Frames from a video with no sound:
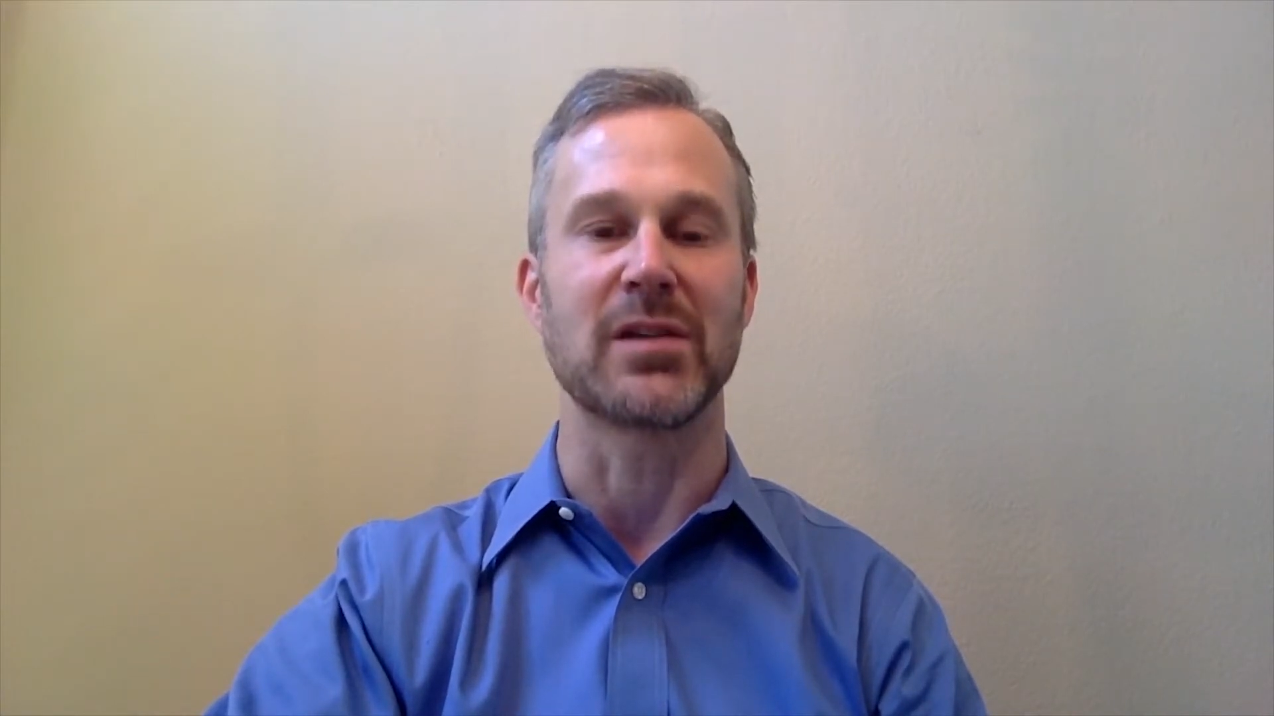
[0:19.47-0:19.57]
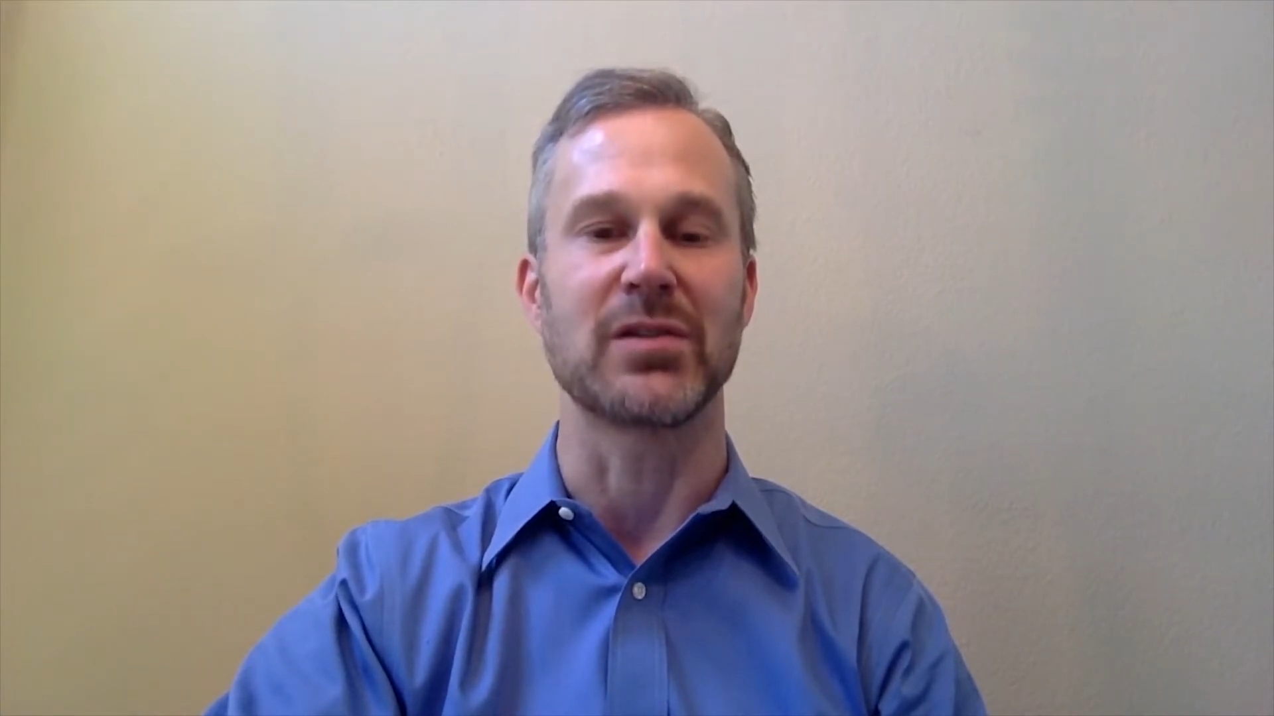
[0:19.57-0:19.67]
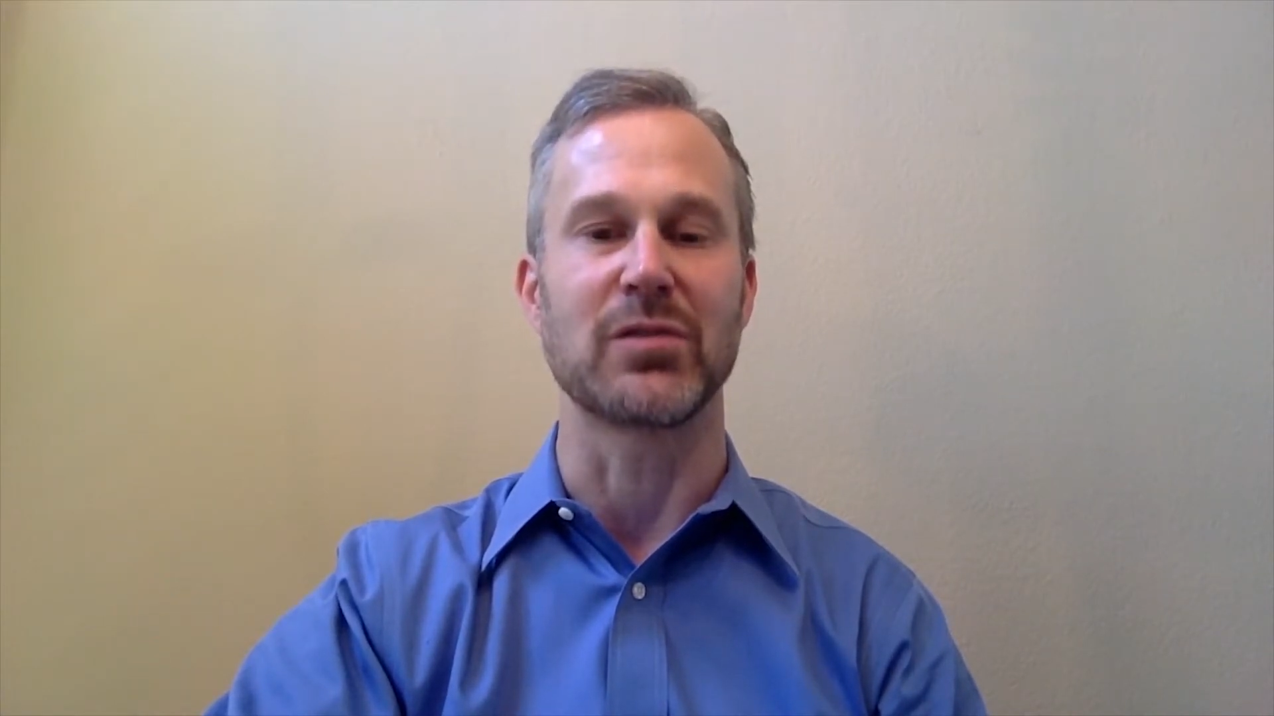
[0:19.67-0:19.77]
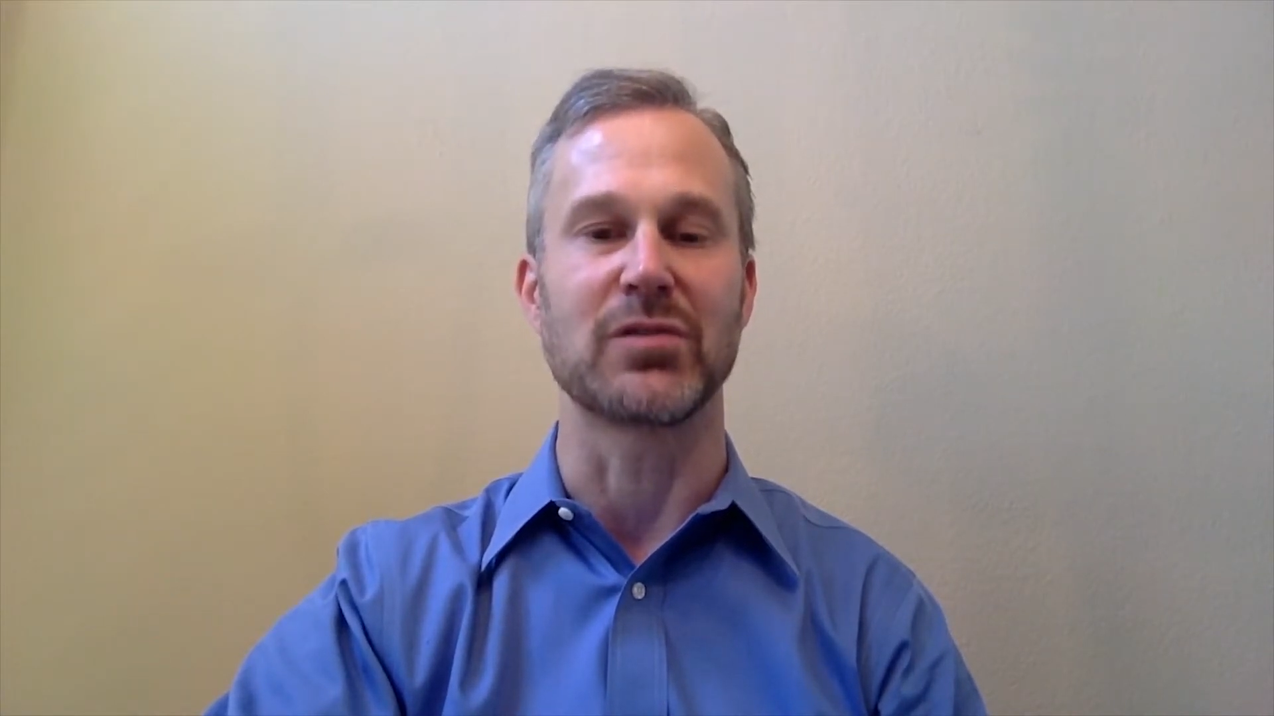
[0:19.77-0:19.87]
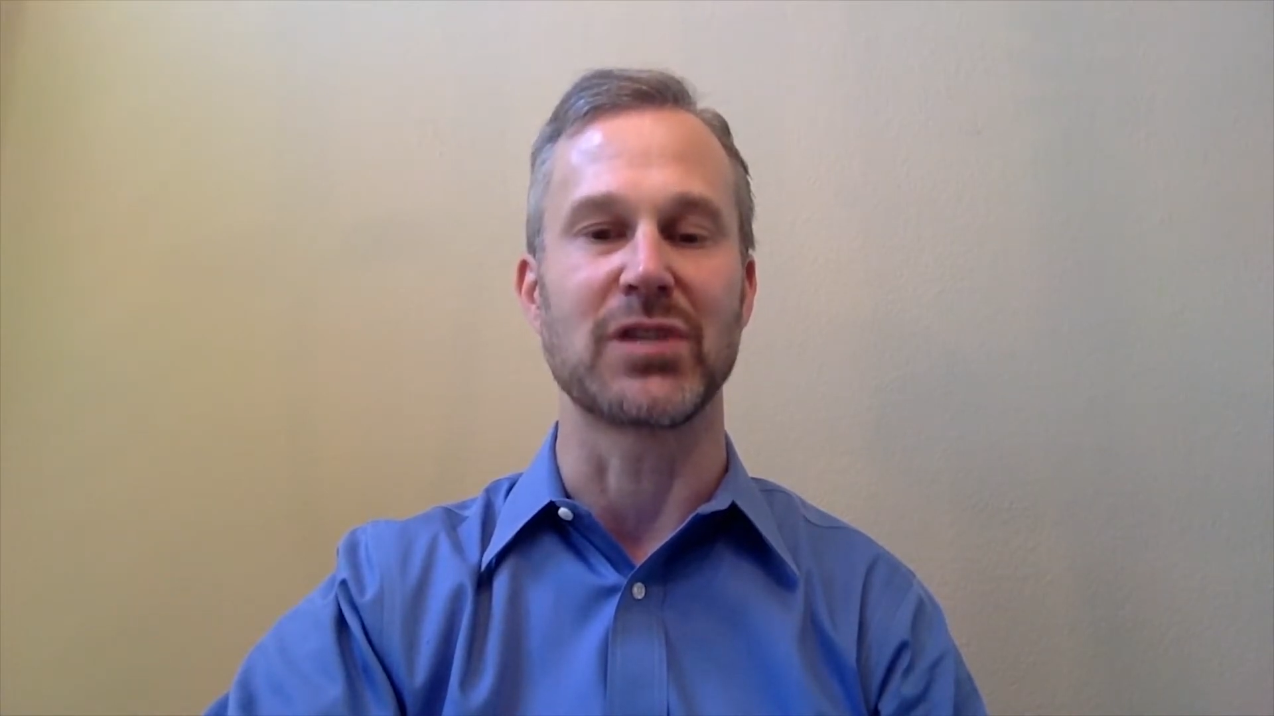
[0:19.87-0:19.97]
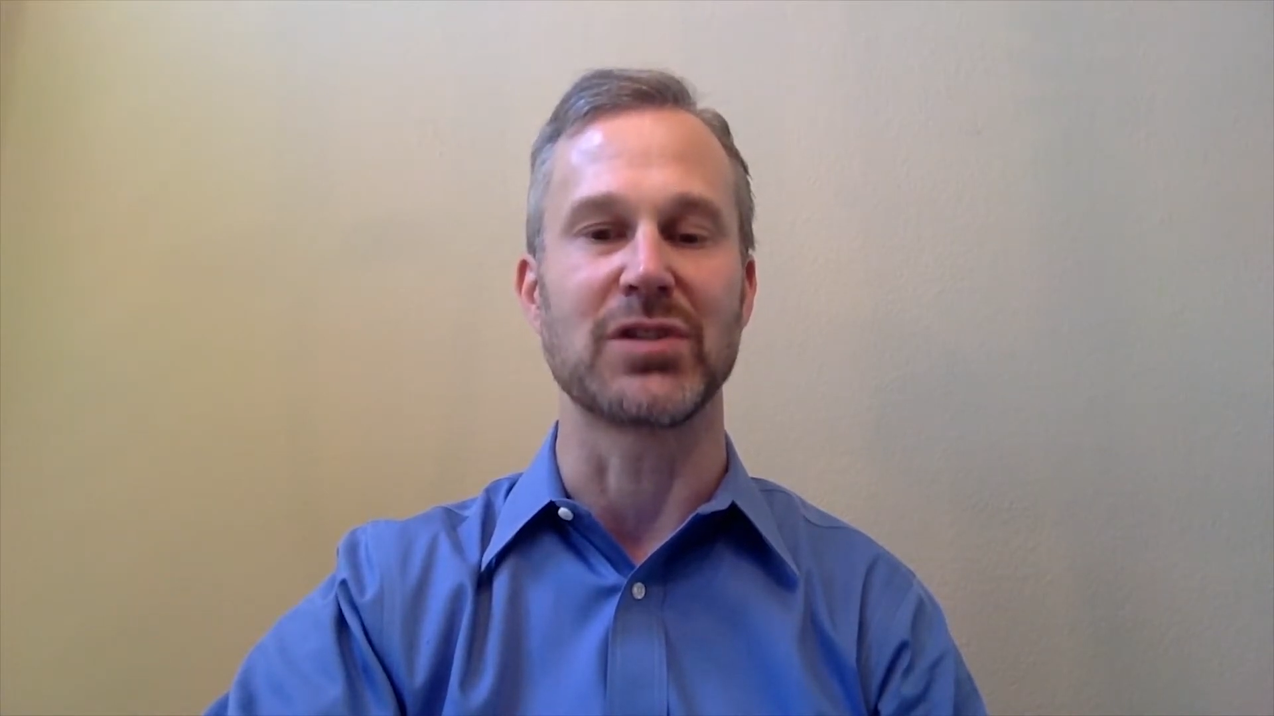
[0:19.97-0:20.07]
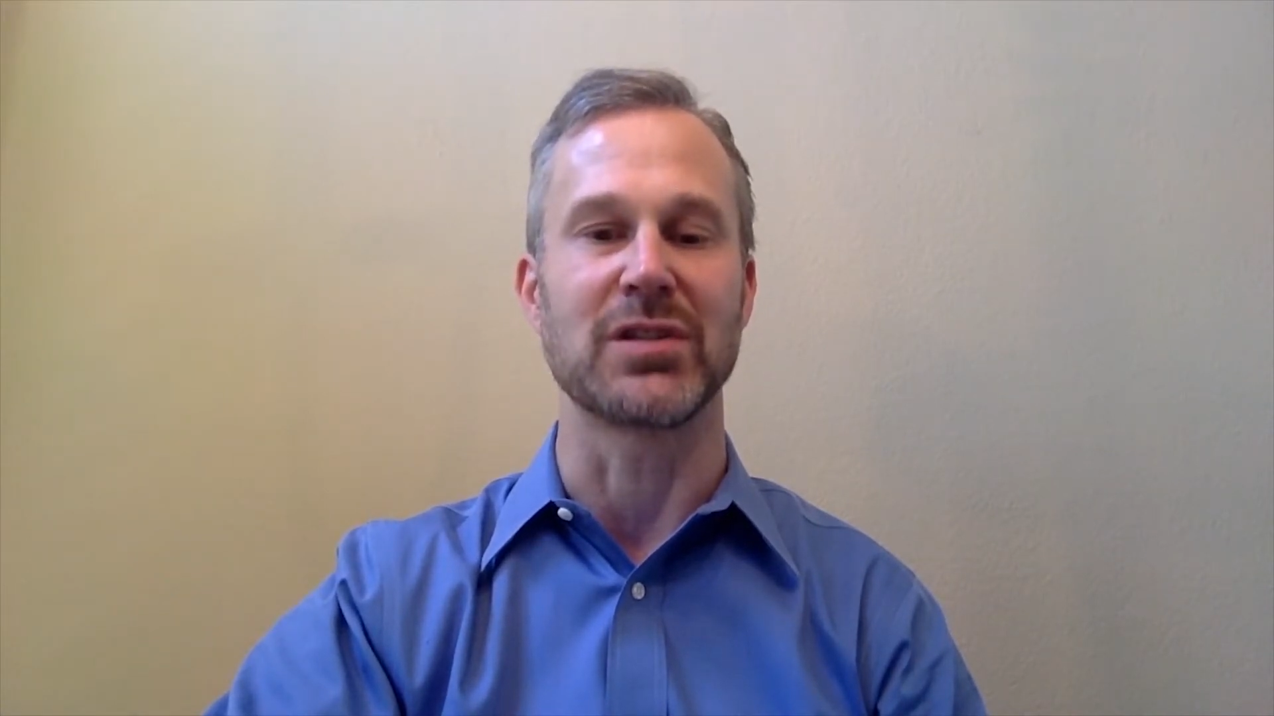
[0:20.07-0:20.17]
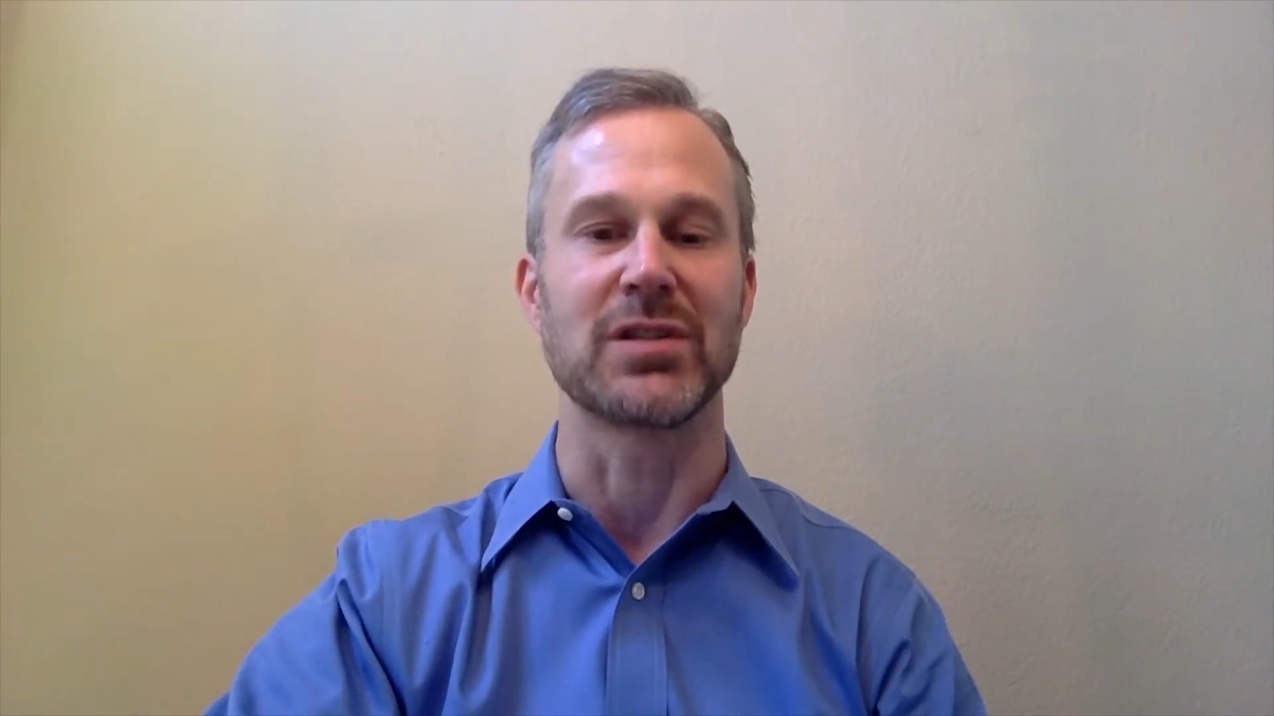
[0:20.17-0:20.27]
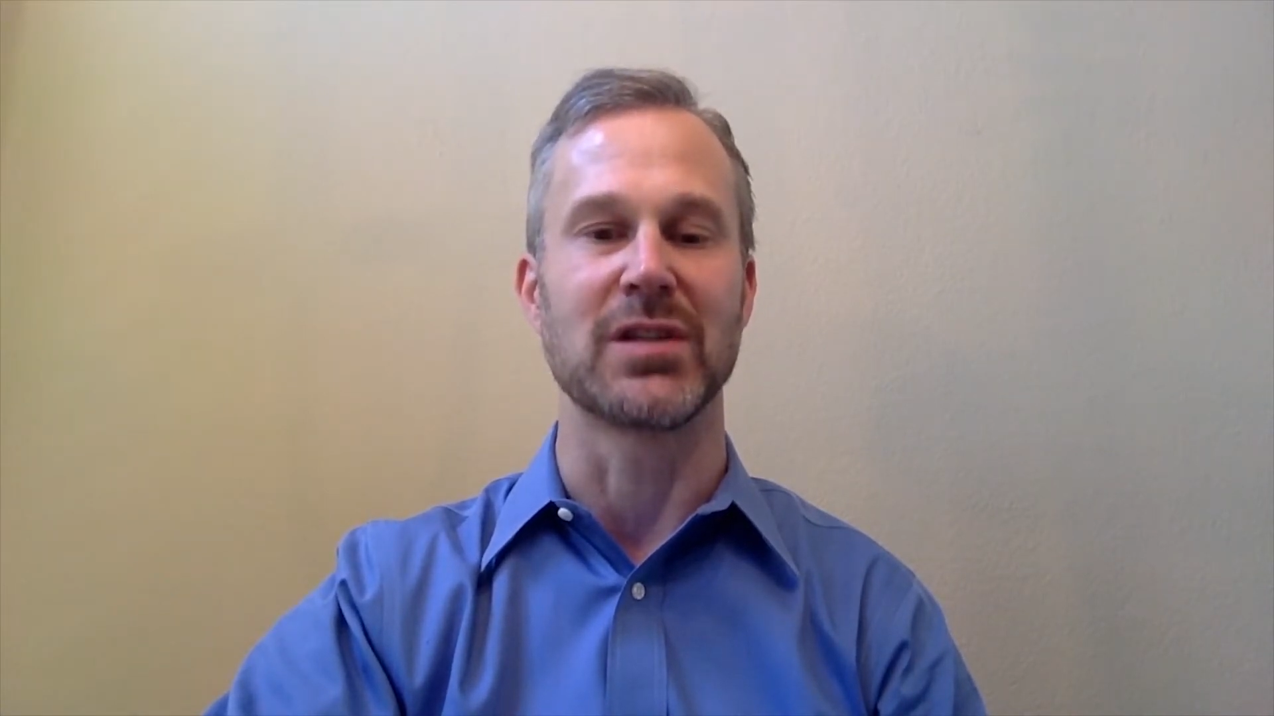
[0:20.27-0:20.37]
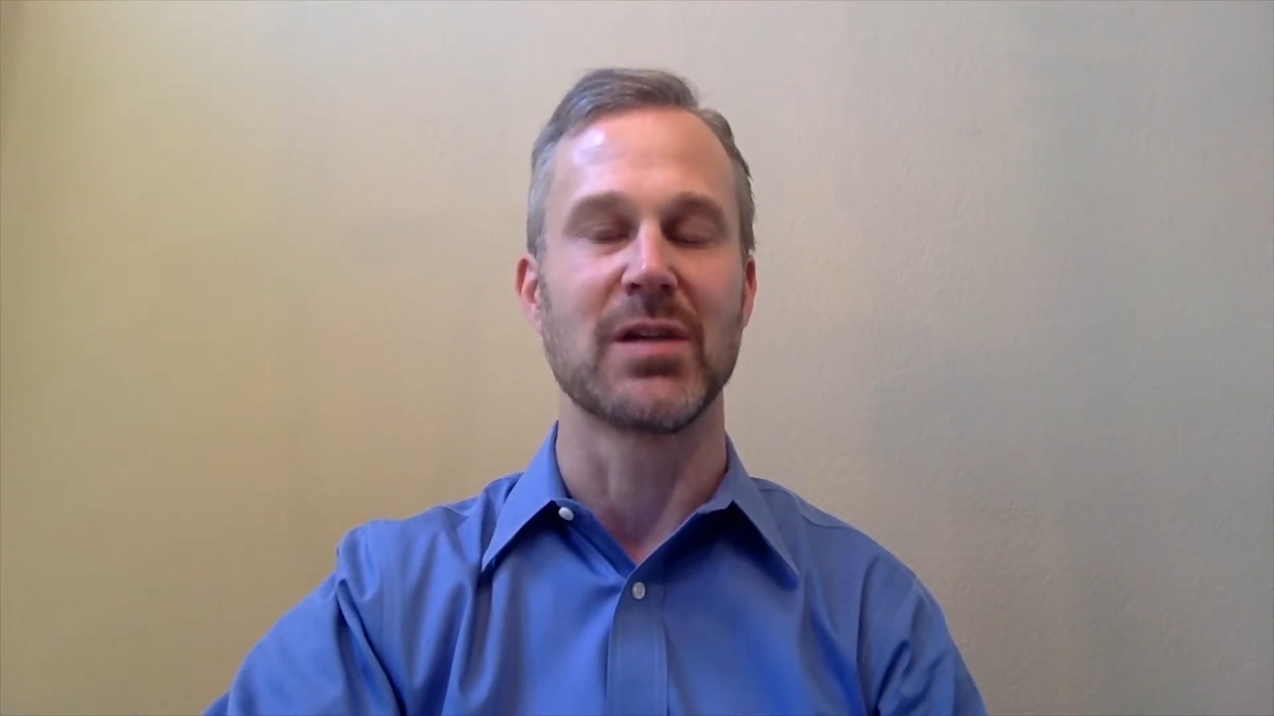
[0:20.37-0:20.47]

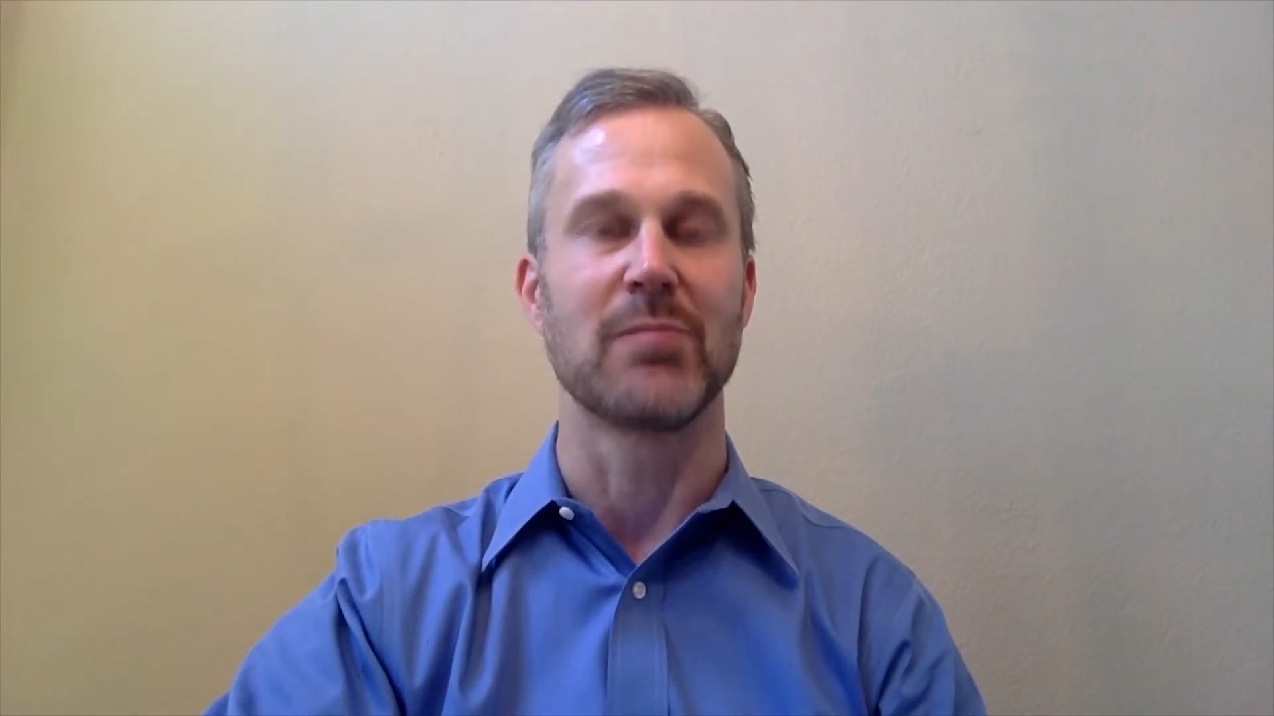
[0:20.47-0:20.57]
Association's